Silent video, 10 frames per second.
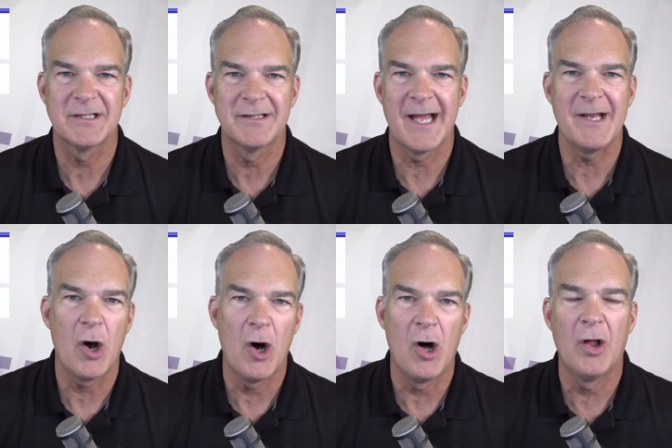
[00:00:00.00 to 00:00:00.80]
to let
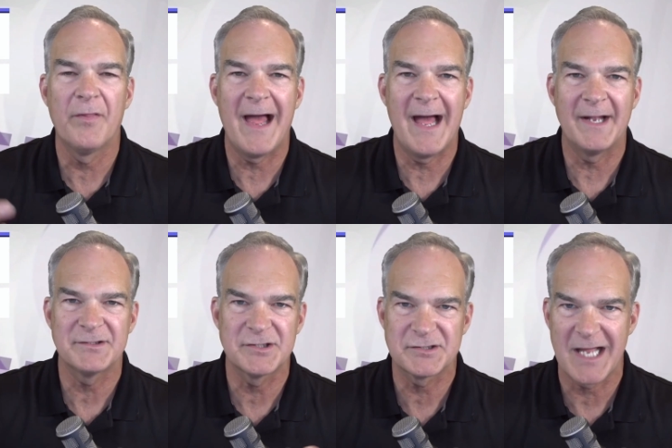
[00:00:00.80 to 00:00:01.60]
all of that
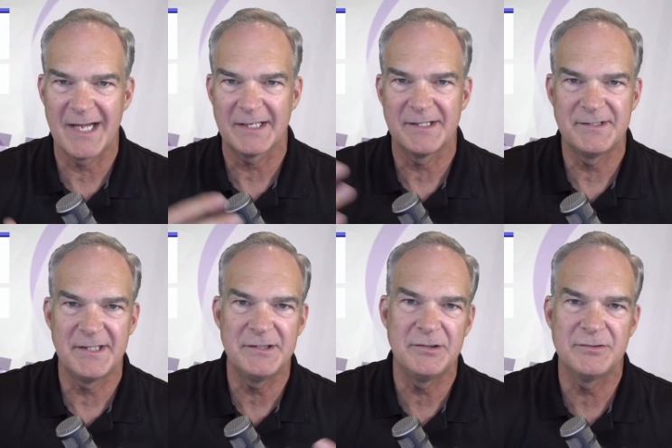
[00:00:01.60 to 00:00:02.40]
just kind of
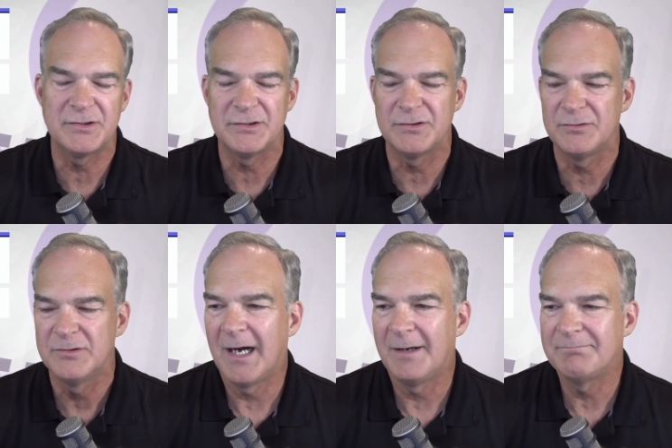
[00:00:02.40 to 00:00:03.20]
continue to
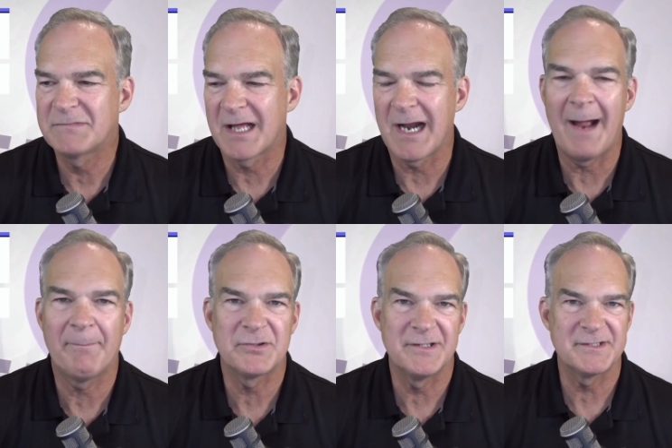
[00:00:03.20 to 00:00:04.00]
kind of
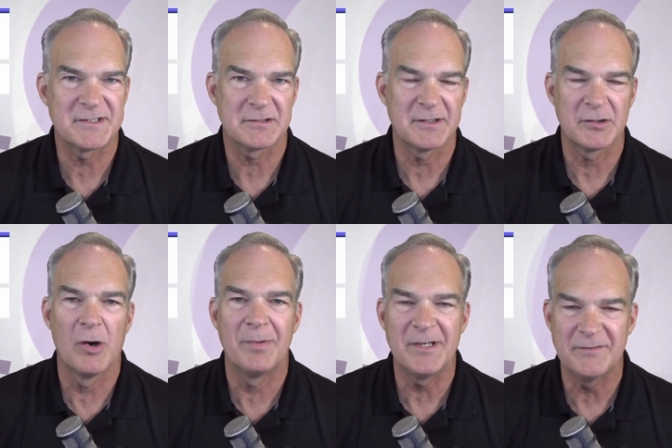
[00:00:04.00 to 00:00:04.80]
opportunistically grow,
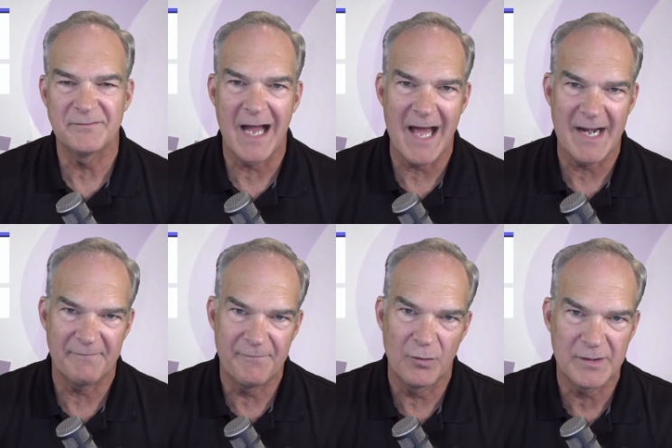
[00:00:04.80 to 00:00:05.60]
but you've got to
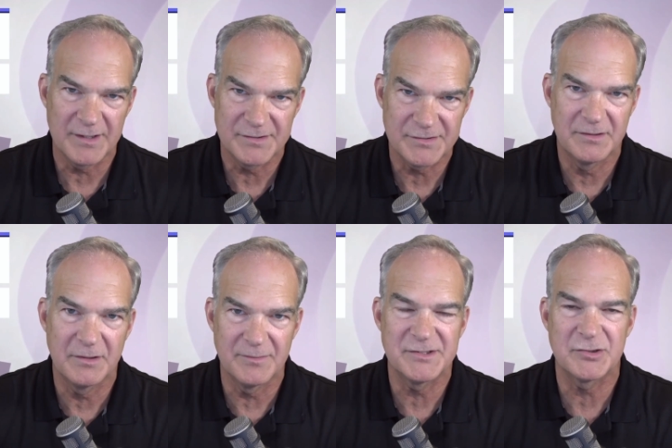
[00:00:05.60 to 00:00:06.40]
focus
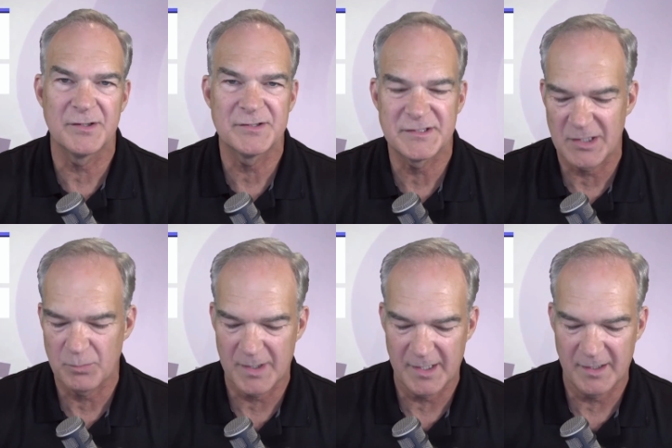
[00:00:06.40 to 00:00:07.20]
your resources on
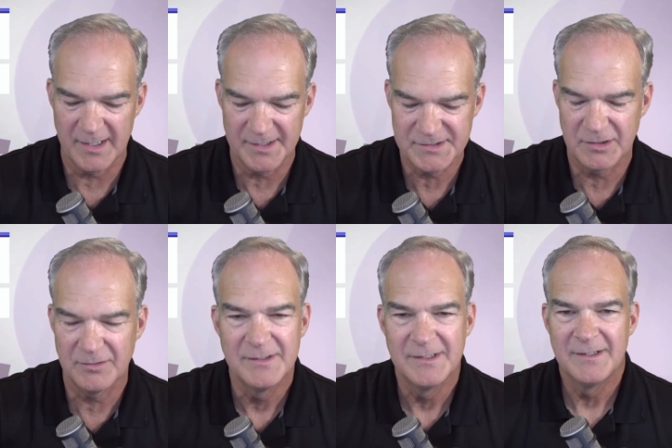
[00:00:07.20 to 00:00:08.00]
one area.
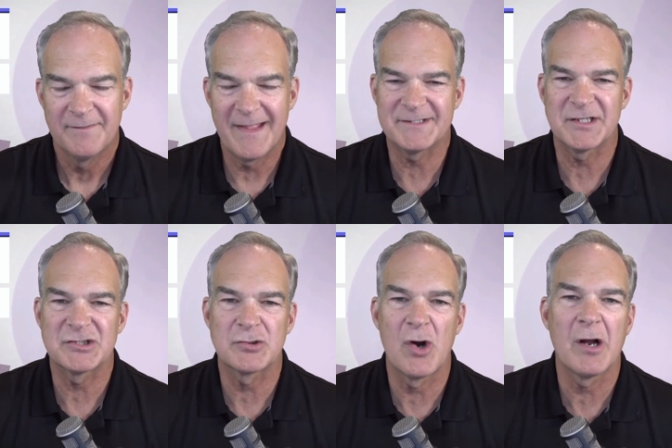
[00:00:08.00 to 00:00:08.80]
So that's a
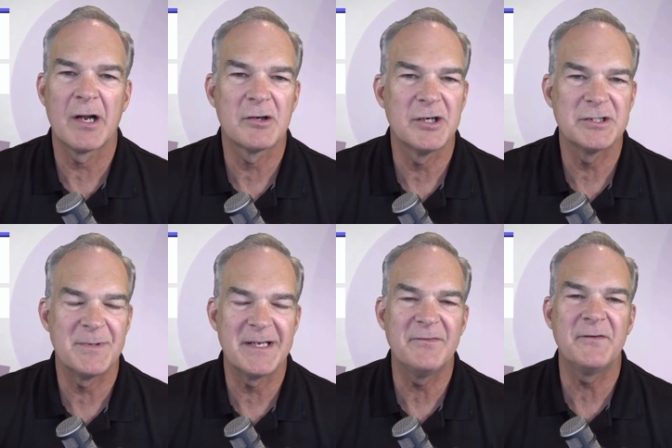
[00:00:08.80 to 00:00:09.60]
strong
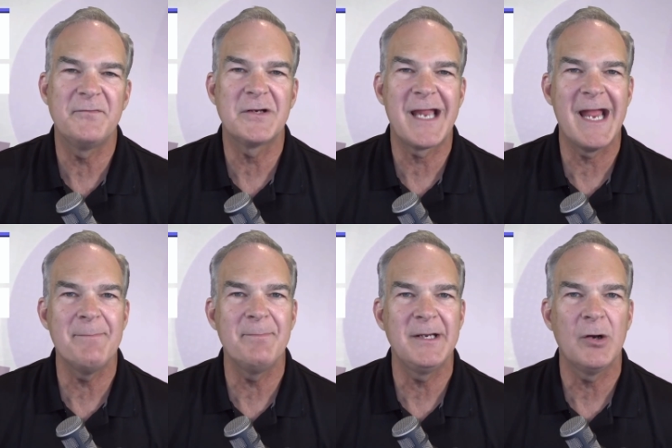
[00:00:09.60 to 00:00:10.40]
encouragement. Even if you
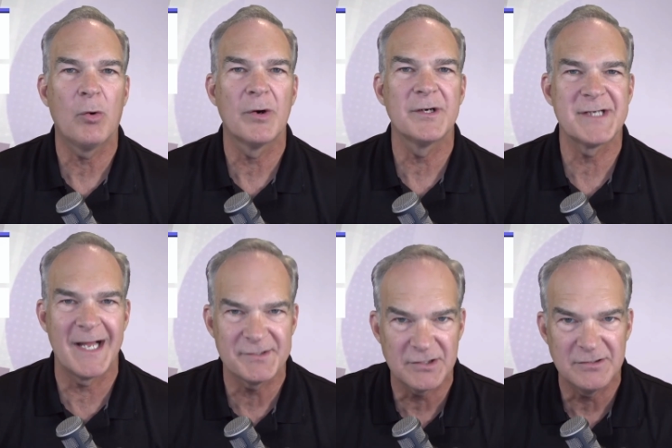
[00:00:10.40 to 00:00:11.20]
can be
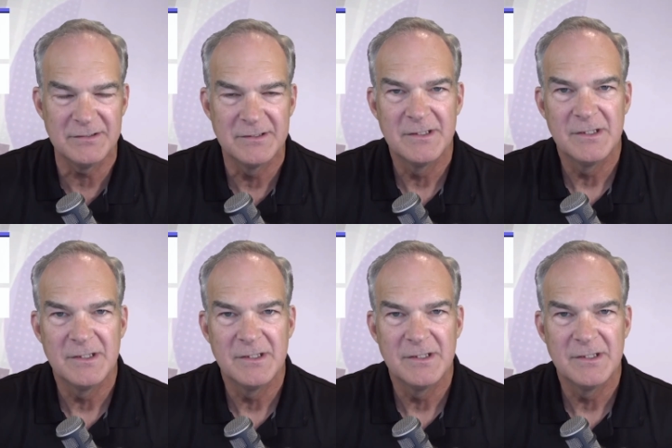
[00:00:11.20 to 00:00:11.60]
horizontal,